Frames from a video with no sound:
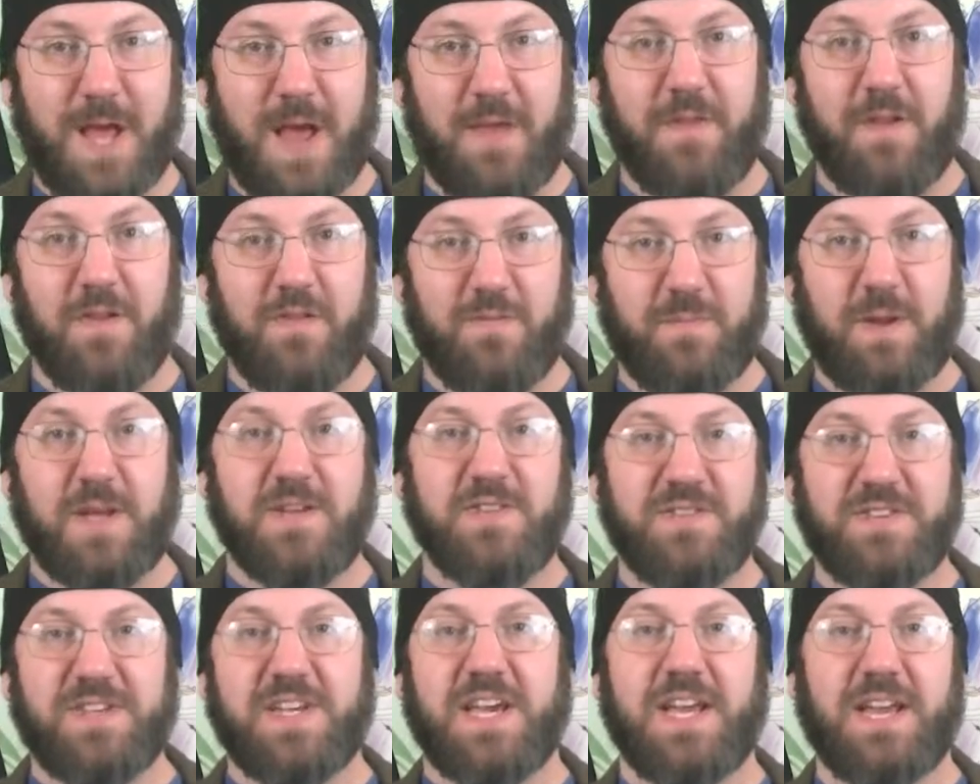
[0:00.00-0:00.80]
And there's
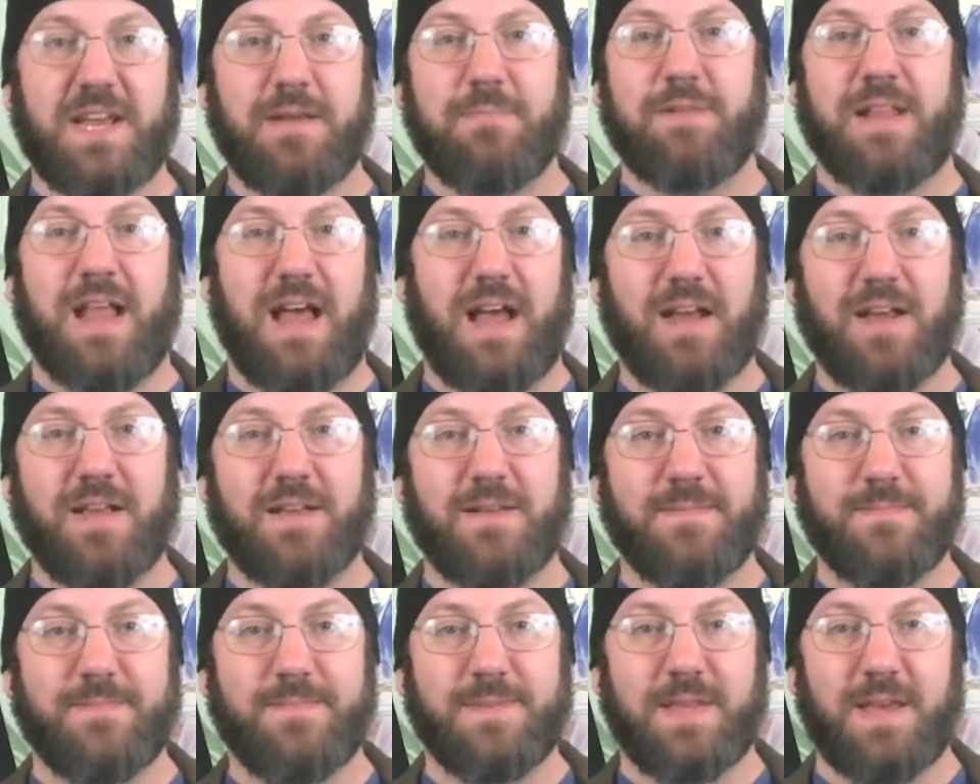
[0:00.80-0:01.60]
punch, kick, and block.
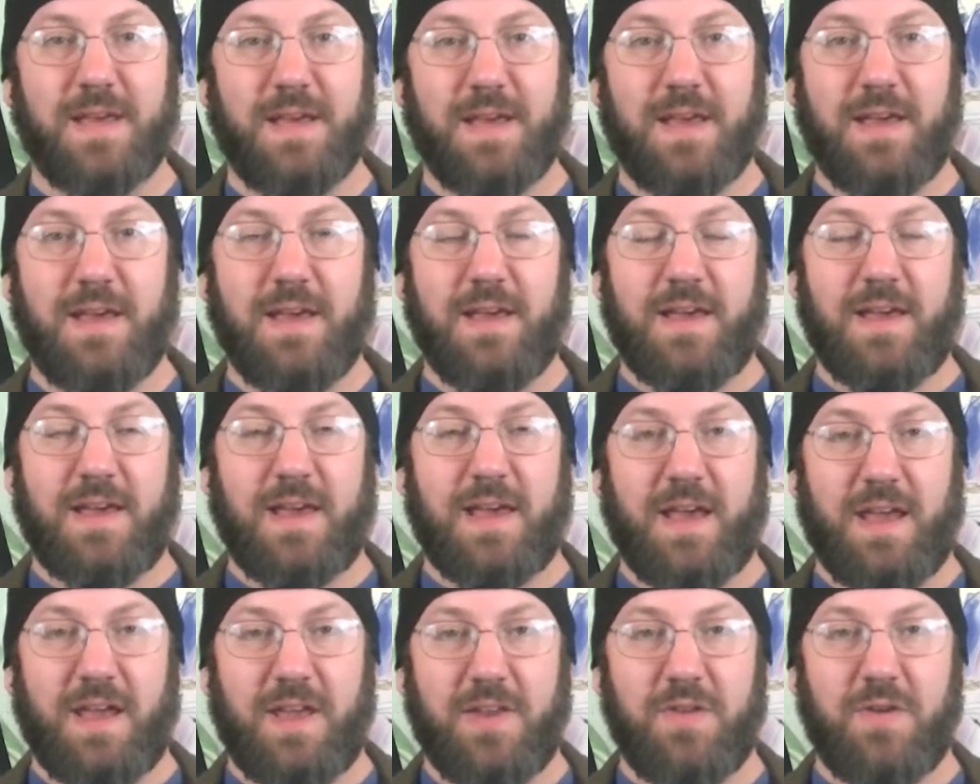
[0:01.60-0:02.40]

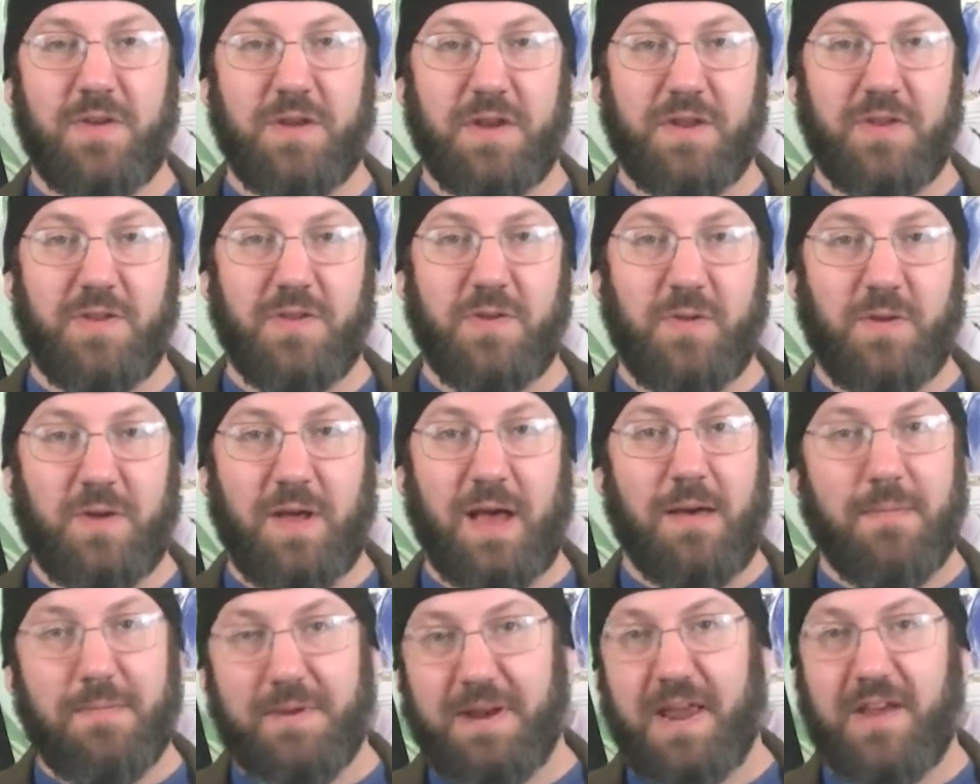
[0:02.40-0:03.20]
And you can do
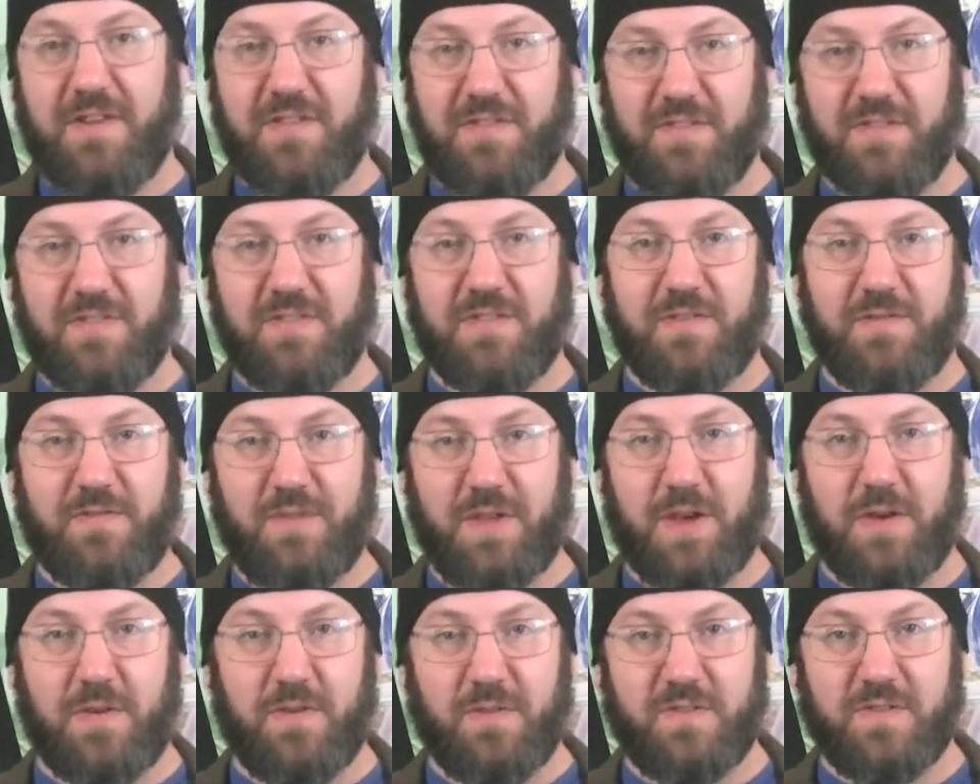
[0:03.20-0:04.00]
combinations of
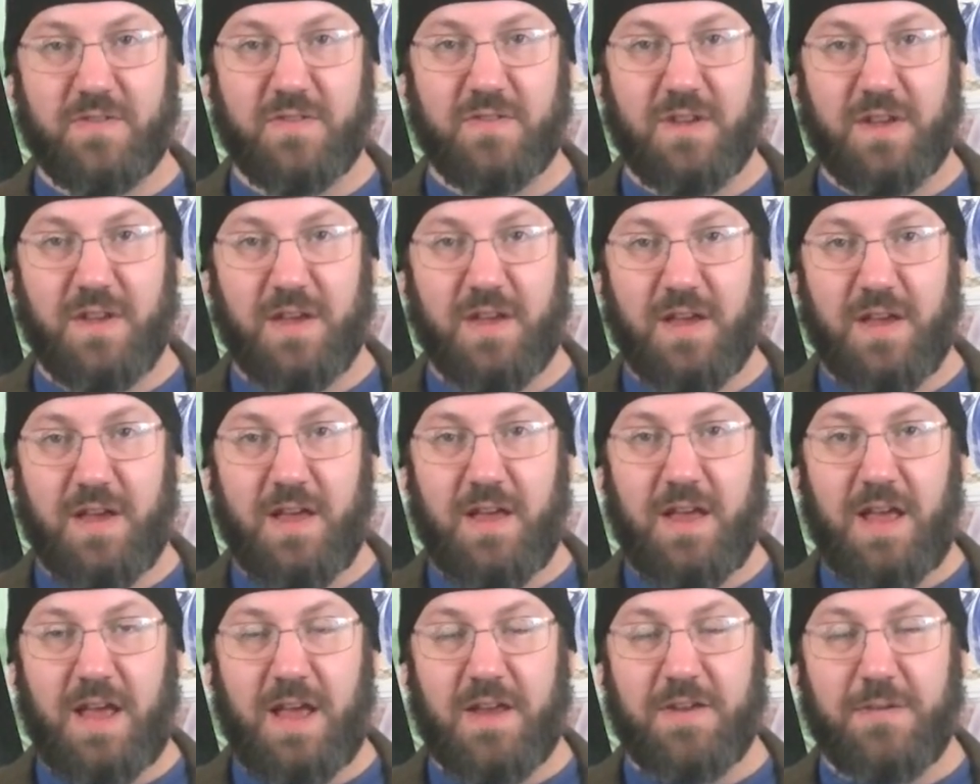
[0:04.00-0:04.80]
those.
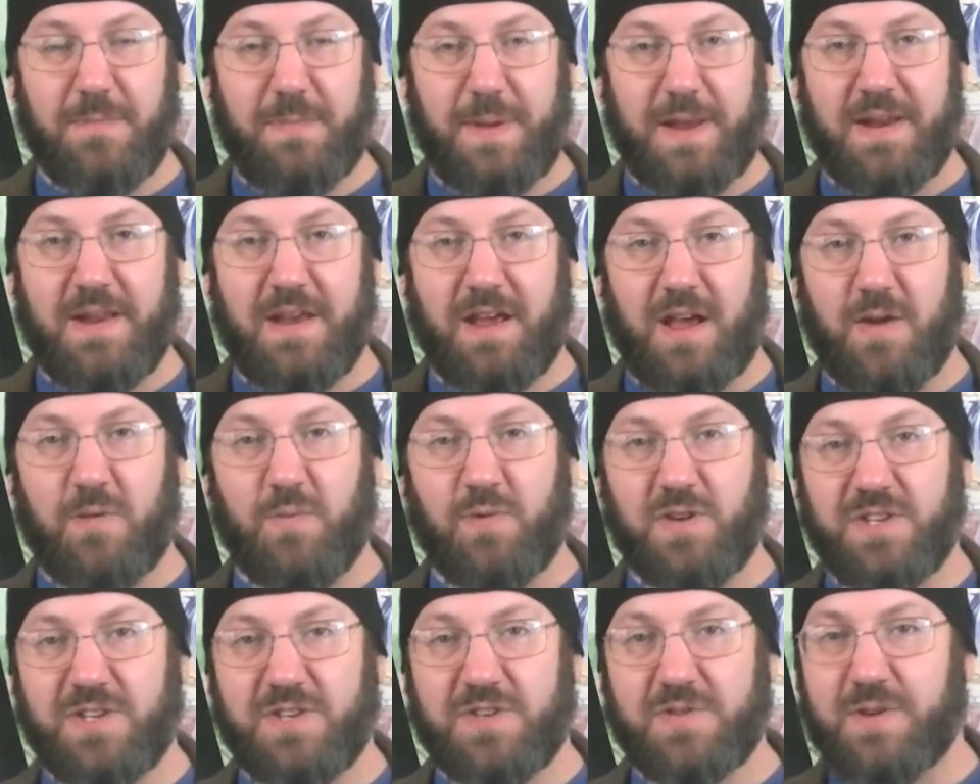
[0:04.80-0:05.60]
And depending on
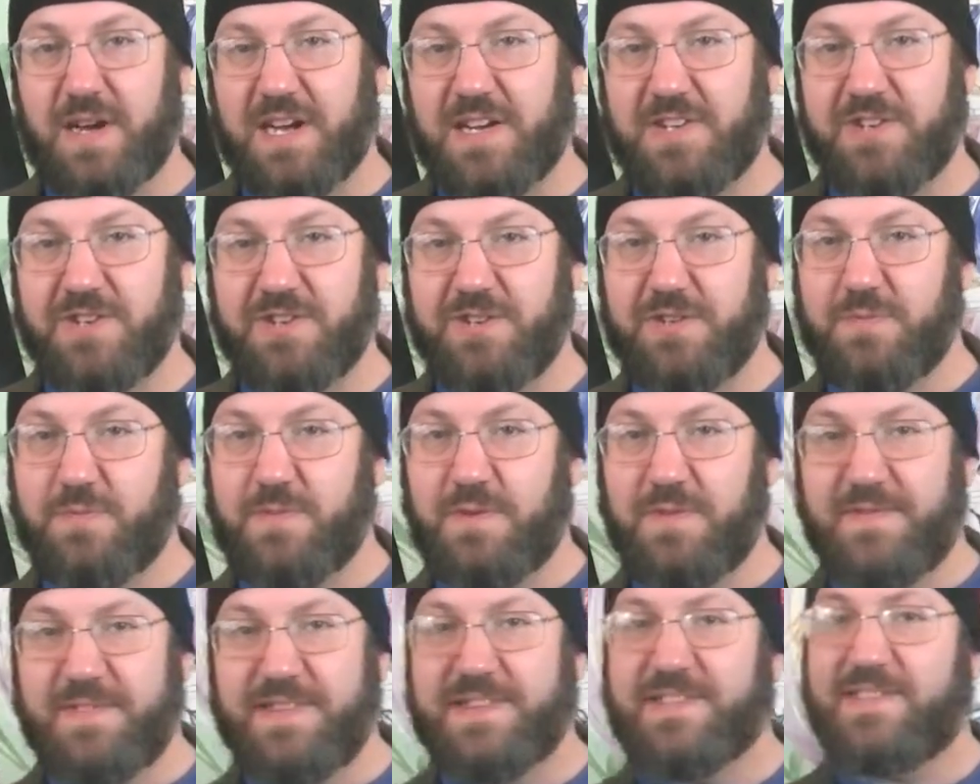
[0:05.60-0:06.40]
which direction you
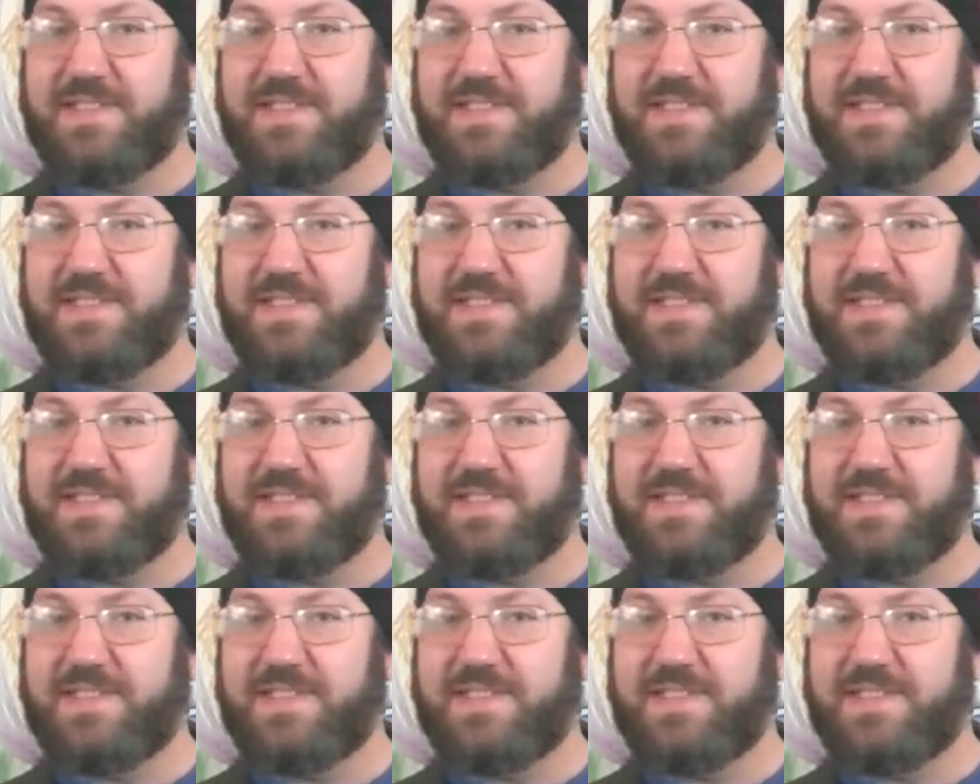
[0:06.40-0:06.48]
move the